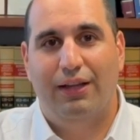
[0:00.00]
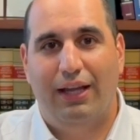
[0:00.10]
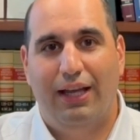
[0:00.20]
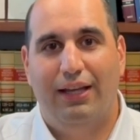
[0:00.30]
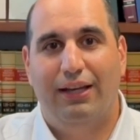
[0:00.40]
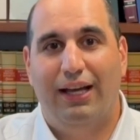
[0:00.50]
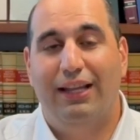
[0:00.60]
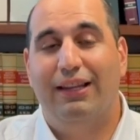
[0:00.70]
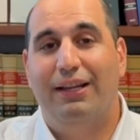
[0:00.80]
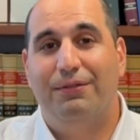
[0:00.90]
and
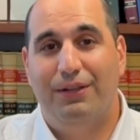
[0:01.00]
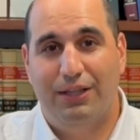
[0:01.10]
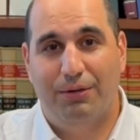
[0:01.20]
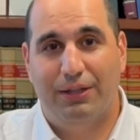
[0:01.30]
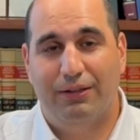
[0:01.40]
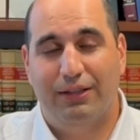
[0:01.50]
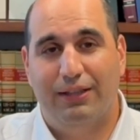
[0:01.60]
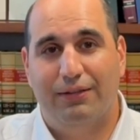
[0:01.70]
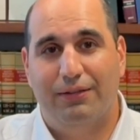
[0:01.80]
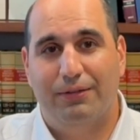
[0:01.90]
online video
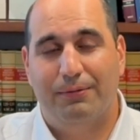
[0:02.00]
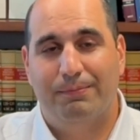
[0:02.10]
hearings.